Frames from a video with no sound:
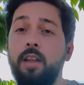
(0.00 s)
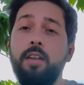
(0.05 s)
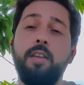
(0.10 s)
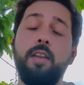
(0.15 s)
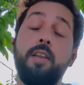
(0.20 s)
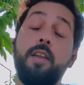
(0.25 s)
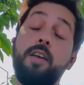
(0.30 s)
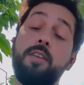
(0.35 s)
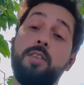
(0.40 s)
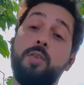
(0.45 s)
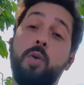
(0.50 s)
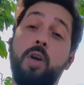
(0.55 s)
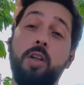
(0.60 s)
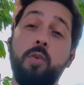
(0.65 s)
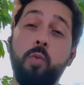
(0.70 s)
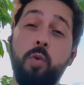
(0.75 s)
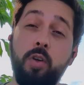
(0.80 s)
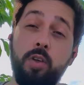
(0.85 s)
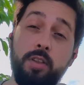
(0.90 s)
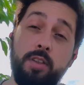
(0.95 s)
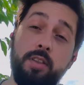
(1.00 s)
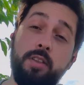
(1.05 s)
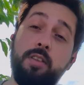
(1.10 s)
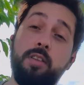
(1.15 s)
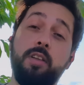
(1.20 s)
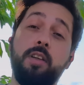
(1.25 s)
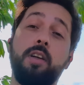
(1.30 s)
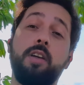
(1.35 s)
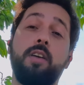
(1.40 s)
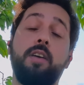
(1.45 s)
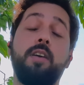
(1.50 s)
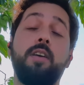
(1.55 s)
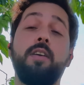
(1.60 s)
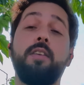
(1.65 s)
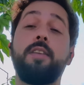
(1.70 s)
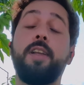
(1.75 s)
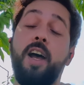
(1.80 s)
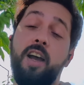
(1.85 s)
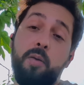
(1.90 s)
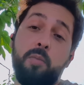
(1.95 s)
The next one was
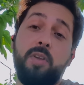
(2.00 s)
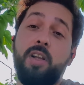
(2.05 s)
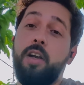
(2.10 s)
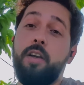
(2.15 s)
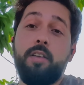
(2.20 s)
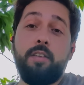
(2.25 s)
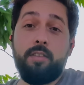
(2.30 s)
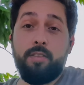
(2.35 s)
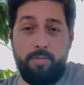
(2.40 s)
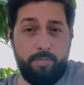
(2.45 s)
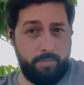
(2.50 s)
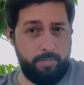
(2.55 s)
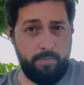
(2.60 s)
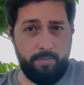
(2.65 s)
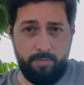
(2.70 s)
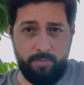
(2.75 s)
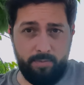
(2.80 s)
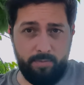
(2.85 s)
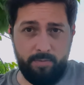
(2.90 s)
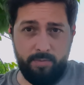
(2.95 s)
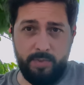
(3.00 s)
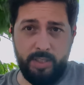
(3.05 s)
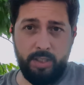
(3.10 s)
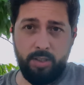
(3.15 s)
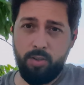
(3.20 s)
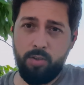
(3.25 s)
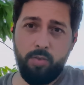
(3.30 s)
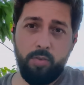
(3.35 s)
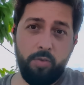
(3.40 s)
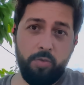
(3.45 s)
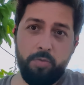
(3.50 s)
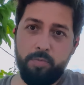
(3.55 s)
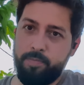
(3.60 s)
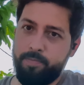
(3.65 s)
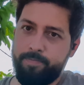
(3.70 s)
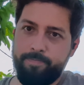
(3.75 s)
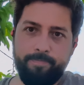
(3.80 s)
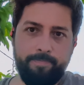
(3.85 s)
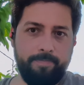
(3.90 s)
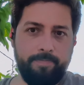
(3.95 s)
timeline. So
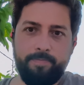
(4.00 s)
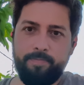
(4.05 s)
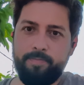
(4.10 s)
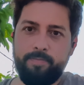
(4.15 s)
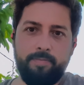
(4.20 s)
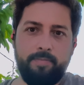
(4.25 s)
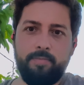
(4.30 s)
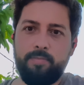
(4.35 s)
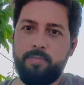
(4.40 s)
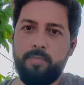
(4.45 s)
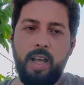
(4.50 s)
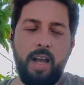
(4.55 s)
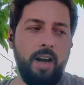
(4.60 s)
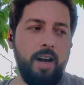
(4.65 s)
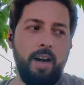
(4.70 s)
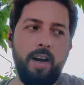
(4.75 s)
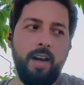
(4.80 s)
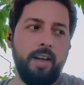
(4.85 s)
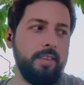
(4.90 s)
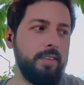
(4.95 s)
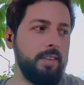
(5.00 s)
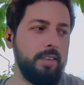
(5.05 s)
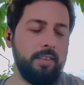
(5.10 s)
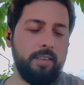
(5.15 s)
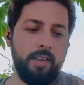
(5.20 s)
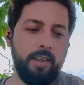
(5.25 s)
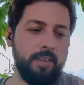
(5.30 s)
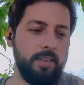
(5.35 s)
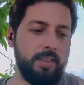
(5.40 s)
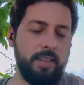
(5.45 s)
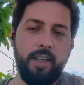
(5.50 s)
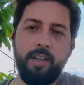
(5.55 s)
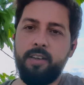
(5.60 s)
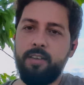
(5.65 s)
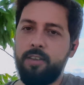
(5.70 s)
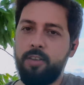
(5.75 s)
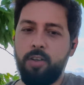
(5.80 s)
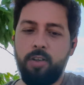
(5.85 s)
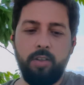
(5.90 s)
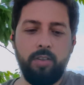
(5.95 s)
I think I said
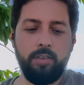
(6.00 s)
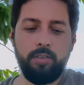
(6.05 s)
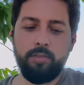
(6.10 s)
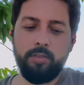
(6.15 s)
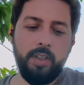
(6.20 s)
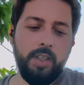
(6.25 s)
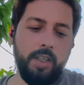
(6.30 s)
it all.